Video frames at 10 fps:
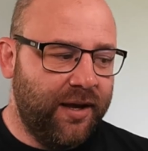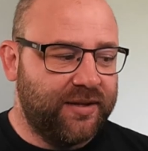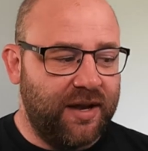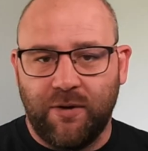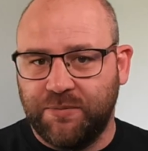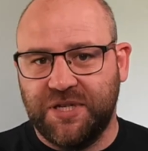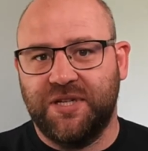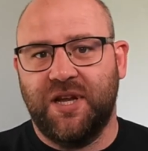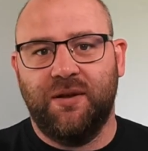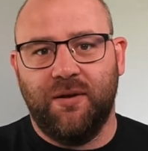DevOps is
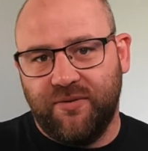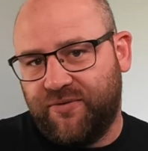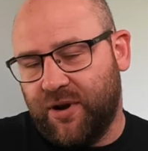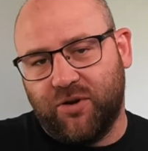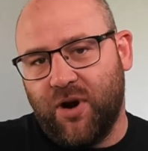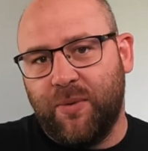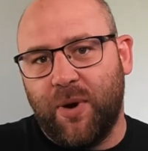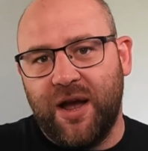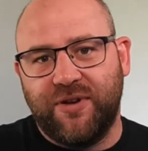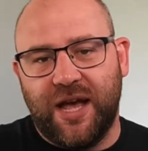a great
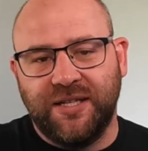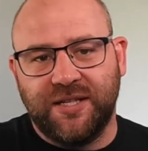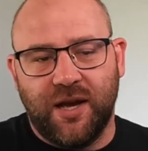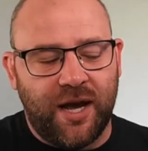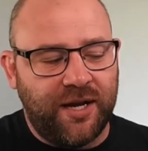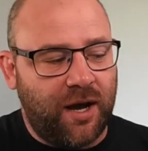way of getting started.